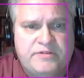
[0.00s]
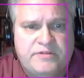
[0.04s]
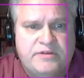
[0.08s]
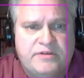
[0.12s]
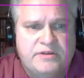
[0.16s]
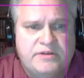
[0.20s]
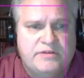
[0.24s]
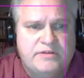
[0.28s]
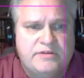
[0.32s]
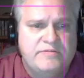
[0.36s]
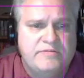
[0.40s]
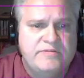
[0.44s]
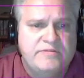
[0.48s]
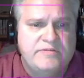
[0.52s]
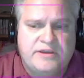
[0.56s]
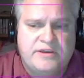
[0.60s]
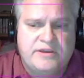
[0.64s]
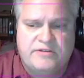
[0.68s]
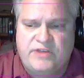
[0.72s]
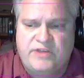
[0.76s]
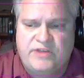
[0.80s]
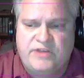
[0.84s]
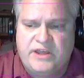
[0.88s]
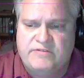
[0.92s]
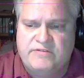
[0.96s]
to take a
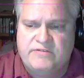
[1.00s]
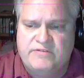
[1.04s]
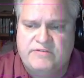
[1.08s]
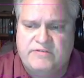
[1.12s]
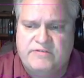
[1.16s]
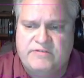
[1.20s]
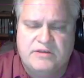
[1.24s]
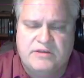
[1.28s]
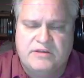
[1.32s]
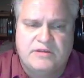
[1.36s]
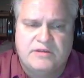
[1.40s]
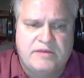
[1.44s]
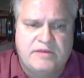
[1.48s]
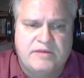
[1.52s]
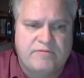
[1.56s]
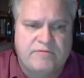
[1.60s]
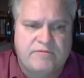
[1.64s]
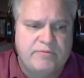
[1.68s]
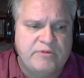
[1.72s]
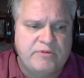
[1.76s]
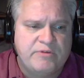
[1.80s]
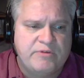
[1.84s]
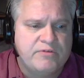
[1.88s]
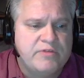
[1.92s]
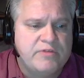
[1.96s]
chance to give a
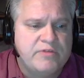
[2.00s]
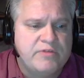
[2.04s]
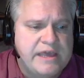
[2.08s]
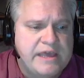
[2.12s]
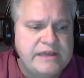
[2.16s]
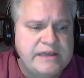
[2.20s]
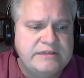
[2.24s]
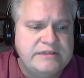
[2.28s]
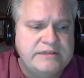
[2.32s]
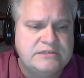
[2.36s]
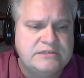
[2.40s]
special thanks